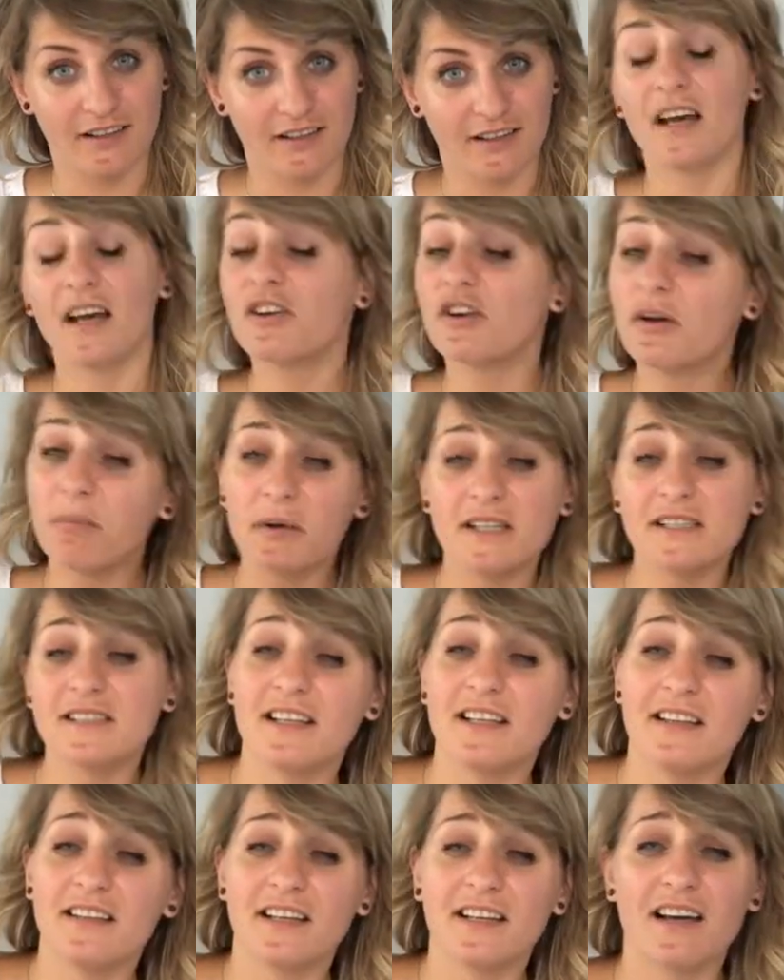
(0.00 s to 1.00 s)
And I
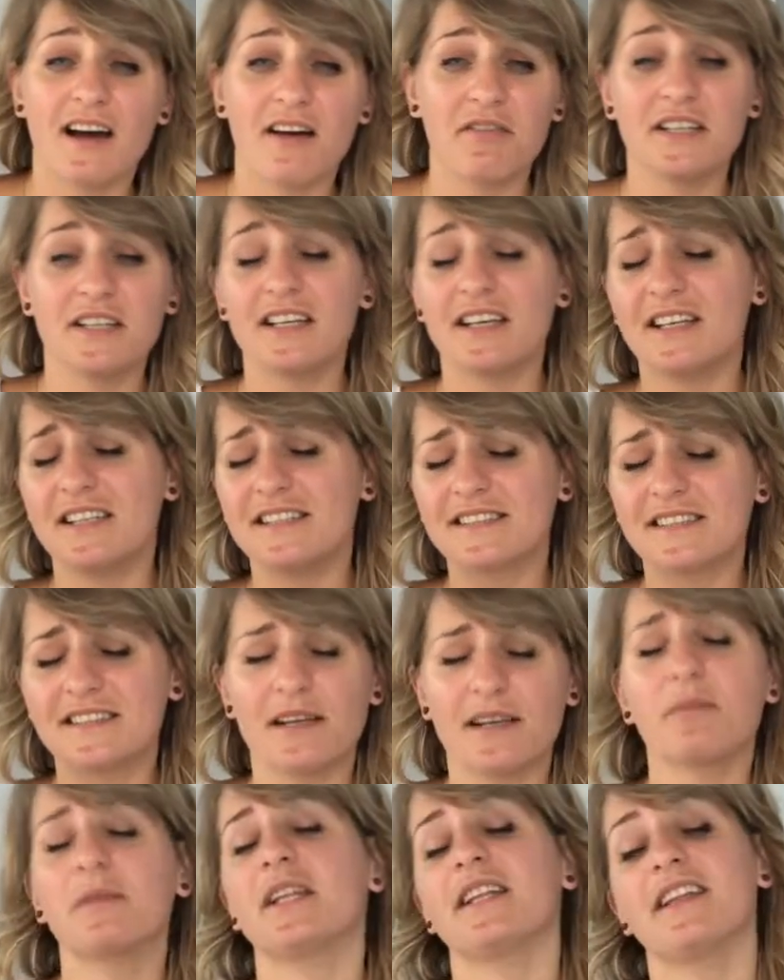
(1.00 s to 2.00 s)
personally think cafetiere is
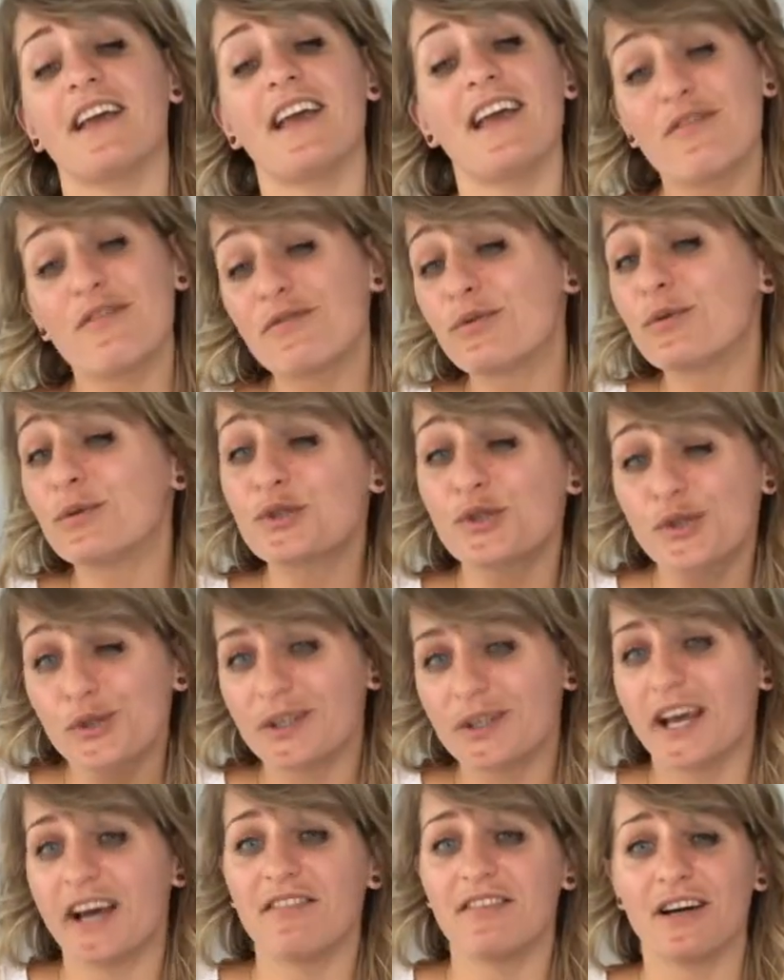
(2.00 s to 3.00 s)
something that everyone should
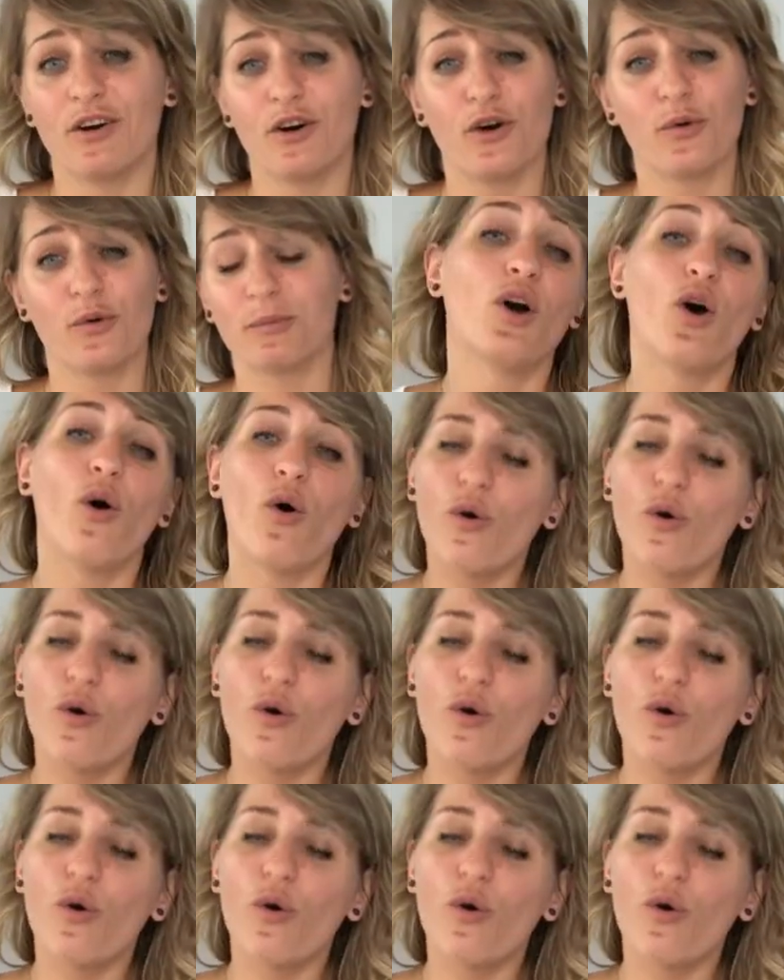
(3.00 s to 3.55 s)
have at home.